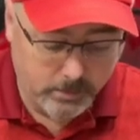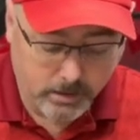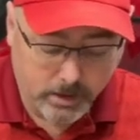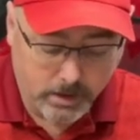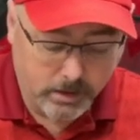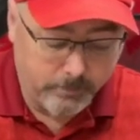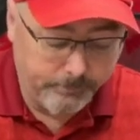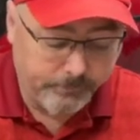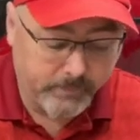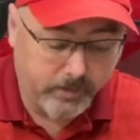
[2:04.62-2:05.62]

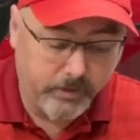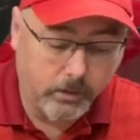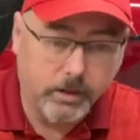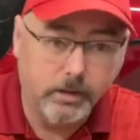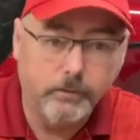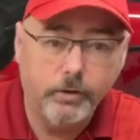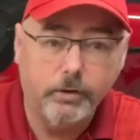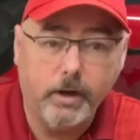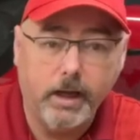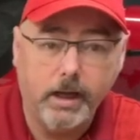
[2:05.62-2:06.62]
they'll give
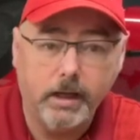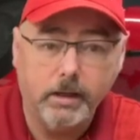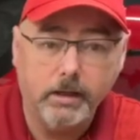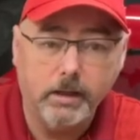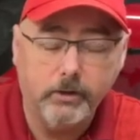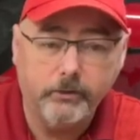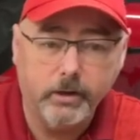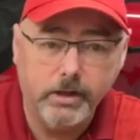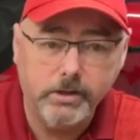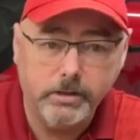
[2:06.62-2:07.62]
you a
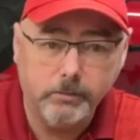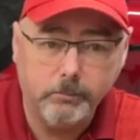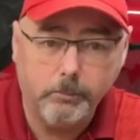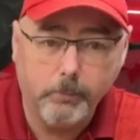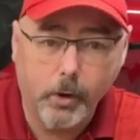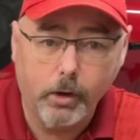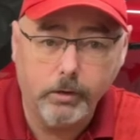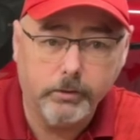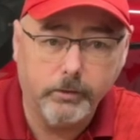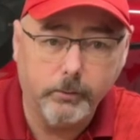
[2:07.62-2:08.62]
installation
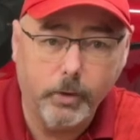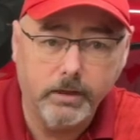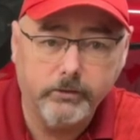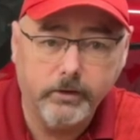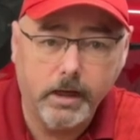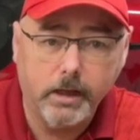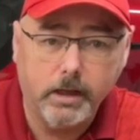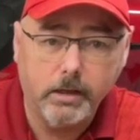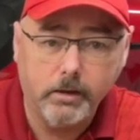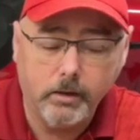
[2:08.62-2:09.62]
part. The one side
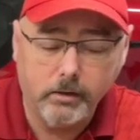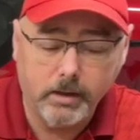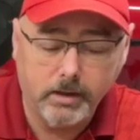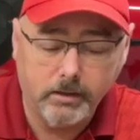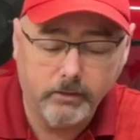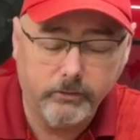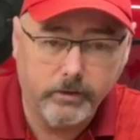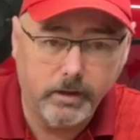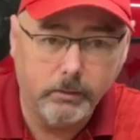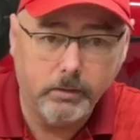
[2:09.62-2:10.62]
here is
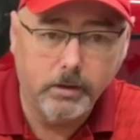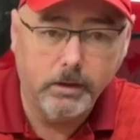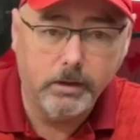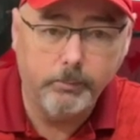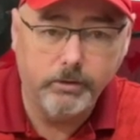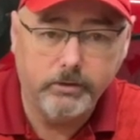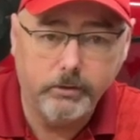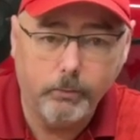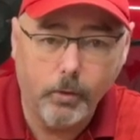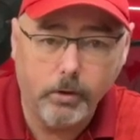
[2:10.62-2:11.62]
the limited
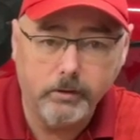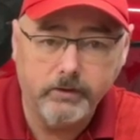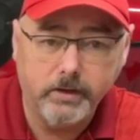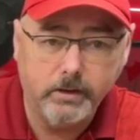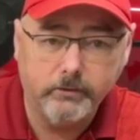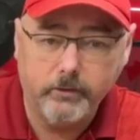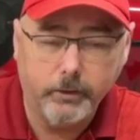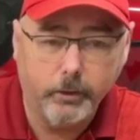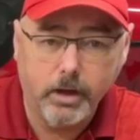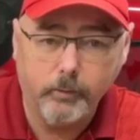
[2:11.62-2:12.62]
warranty, so
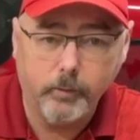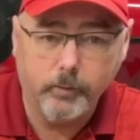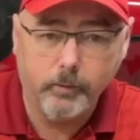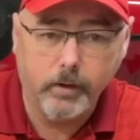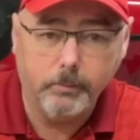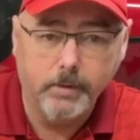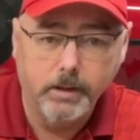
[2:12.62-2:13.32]
they'll cover from